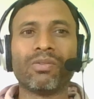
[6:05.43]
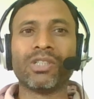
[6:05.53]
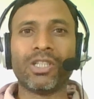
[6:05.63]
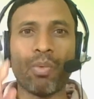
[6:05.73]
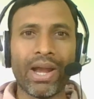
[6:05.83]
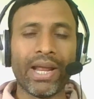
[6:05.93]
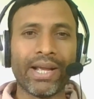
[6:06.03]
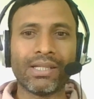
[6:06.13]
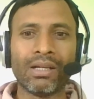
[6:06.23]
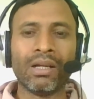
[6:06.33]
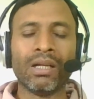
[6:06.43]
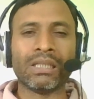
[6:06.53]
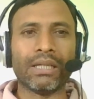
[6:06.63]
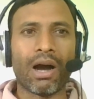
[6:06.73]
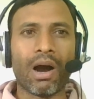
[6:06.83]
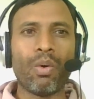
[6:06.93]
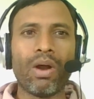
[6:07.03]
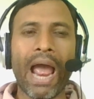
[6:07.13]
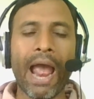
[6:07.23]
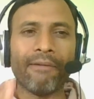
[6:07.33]
of 20s.
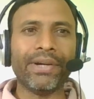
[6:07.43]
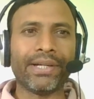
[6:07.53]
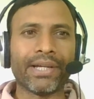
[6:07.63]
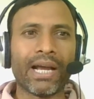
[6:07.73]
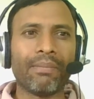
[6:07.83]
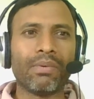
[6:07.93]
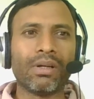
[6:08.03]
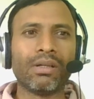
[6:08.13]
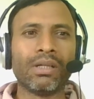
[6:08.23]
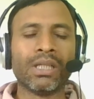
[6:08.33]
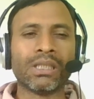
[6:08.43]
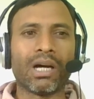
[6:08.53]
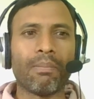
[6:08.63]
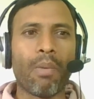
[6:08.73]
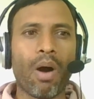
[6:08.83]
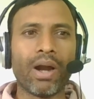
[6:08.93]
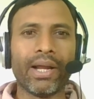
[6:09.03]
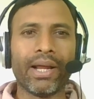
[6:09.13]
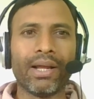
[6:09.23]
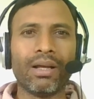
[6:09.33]
Now, every time our
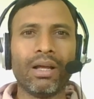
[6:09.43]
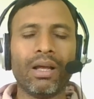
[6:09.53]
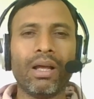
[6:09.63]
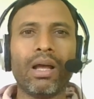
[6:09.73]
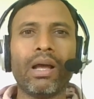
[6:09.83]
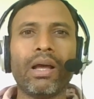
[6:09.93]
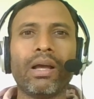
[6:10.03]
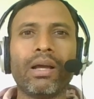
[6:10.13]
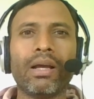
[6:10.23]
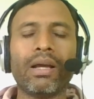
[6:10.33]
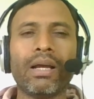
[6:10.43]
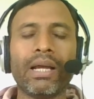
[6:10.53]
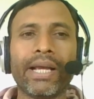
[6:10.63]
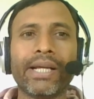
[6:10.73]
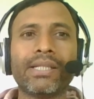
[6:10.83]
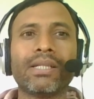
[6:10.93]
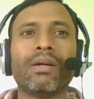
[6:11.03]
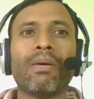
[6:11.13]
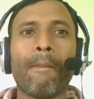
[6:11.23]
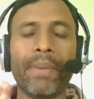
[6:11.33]
body is
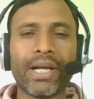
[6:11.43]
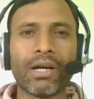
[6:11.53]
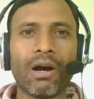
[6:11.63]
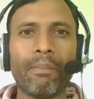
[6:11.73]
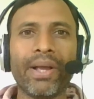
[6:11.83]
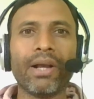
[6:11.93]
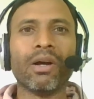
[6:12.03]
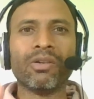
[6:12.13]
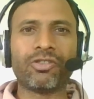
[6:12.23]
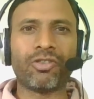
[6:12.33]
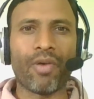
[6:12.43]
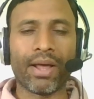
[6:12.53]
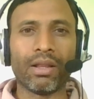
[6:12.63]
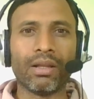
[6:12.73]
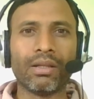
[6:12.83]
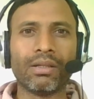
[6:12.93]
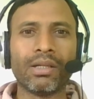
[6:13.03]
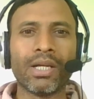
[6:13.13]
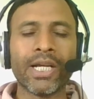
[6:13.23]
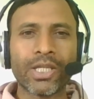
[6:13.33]
becoming frail.
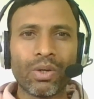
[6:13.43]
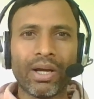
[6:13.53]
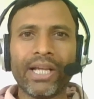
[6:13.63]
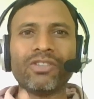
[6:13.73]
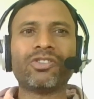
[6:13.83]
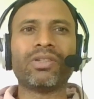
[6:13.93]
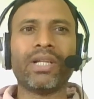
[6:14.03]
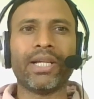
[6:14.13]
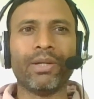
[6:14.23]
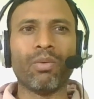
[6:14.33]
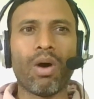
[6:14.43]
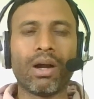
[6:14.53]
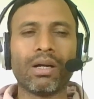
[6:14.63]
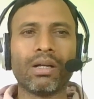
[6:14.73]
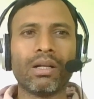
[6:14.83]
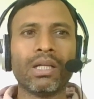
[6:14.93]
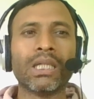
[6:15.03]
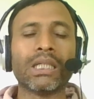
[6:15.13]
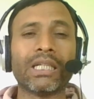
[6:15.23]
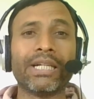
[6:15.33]
So if you are
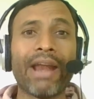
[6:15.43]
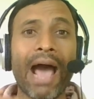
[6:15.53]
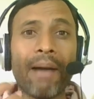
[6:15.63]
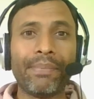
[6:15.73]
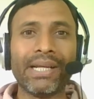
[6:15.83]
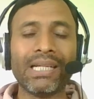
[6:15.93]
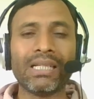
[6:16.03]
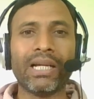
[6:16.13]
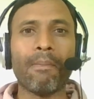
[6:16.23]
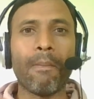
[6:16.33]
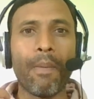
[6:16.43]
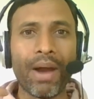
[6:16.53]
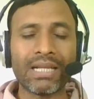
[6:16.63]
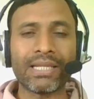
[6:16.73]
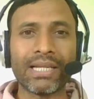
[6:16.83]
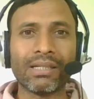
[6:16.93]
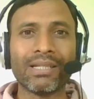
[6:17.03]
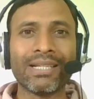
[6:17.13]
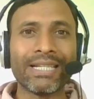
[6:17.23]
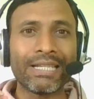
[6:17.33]
adapting, embracing
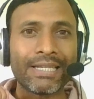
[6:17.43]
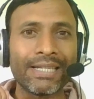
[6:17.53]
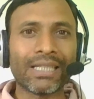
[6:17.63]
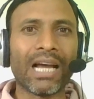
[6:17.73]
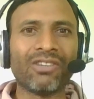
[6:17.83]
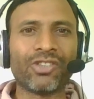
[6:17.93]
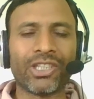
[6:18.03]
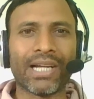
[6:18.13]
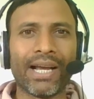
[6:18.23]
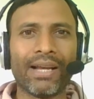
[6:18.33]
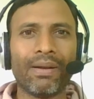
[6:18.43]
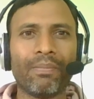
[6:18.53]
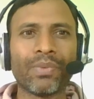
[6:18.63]
such lifestyle,